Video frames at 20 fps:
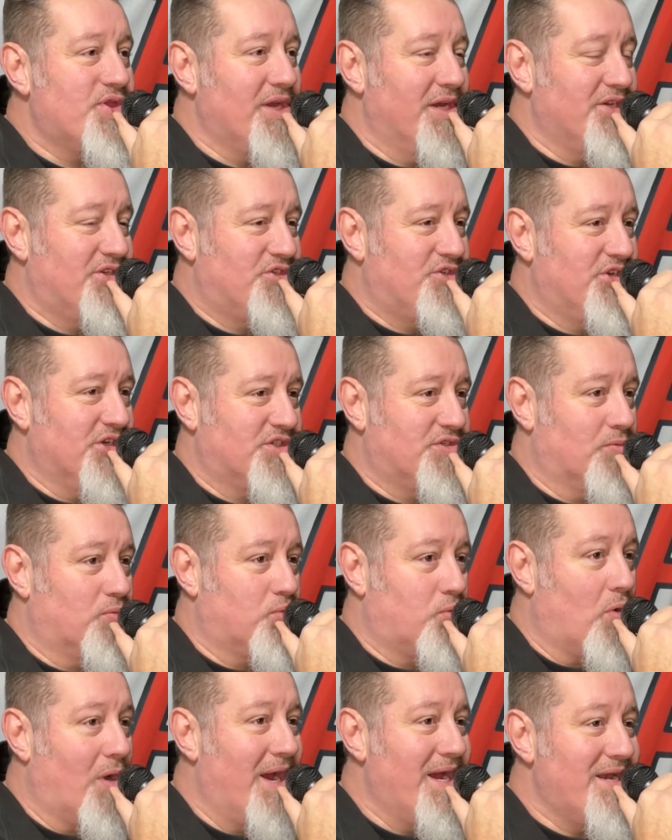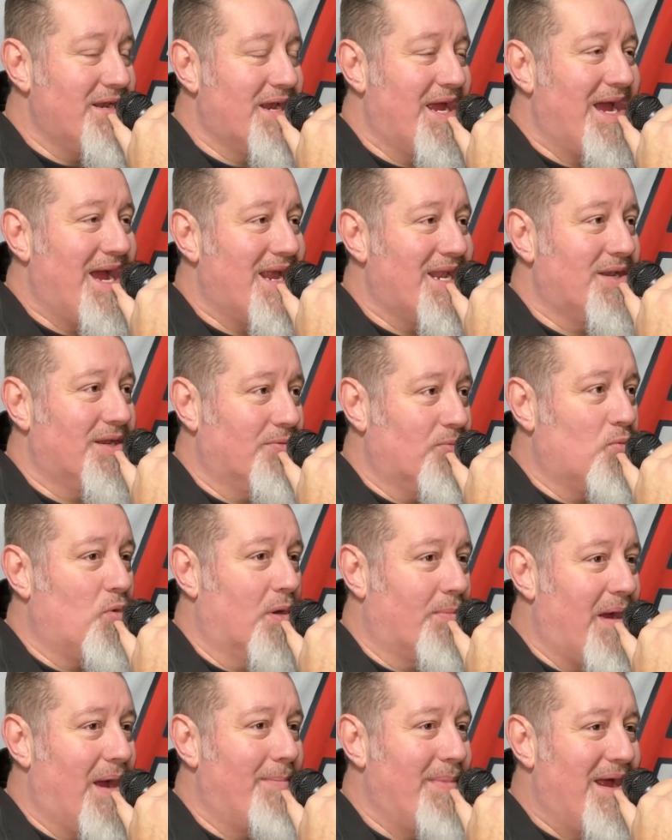it's just right at where
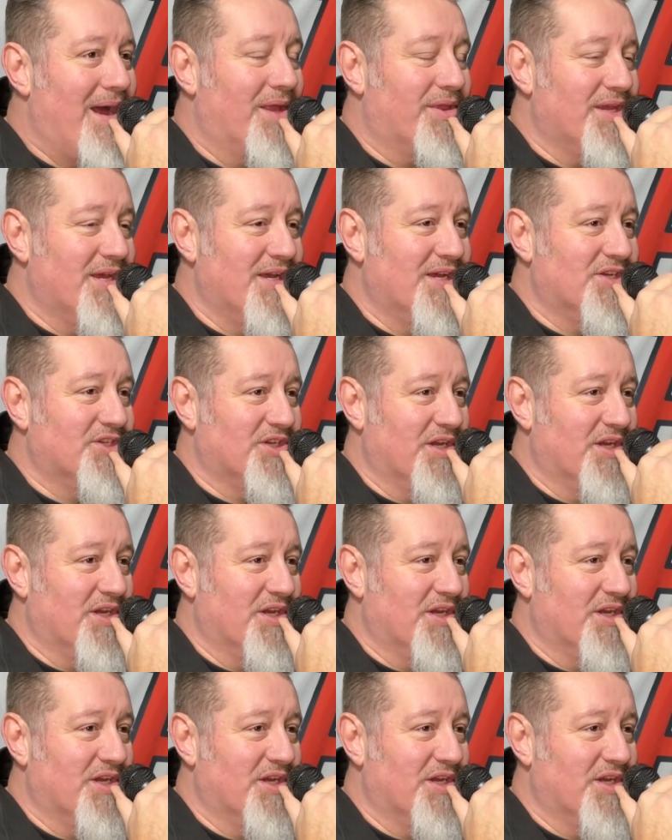my mouth is,